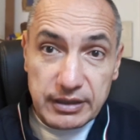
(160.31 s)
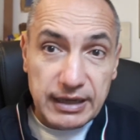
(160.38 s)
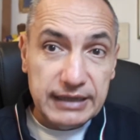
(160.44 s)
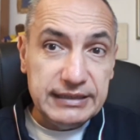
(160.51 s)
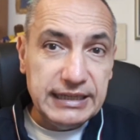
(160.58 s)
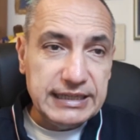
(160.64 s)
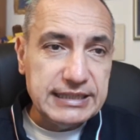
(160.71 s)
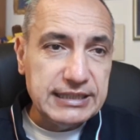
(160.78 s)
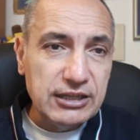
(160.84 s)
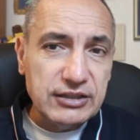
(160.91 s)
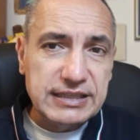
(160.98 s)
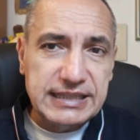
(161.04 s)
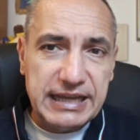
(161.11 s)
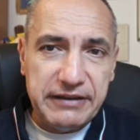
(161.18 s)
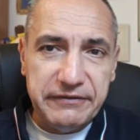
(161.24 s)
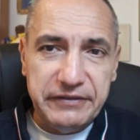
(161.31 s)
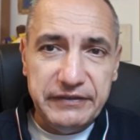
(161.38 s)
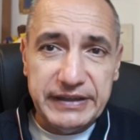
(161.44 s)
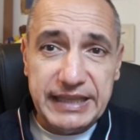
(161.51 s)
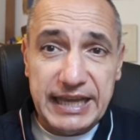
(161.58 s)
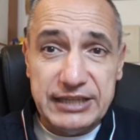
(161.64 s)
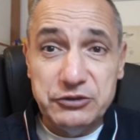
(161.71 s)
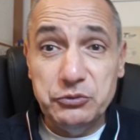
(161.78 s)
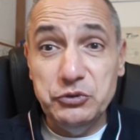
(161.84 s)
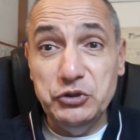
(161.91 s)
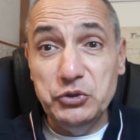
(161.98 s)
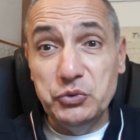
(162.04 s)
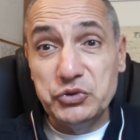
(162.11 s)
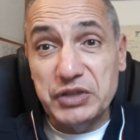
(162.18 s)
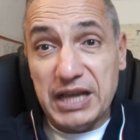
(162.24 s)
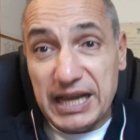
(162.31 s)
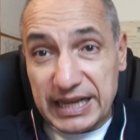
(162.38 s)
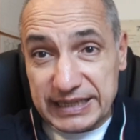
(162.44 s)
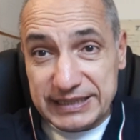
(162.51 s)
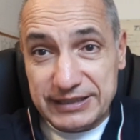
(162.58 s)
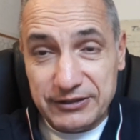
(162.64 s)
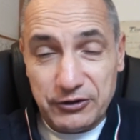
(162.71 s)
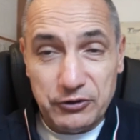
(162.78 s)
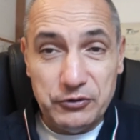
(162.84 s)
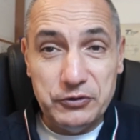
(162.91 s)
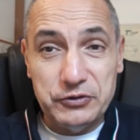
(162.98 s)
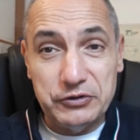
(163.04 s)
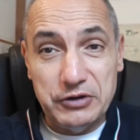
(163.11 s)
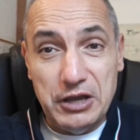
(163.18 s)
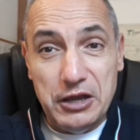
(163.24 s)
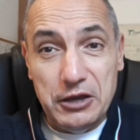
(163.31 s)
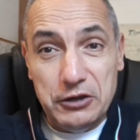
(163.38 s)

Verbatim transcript: and it's not something that has to use us or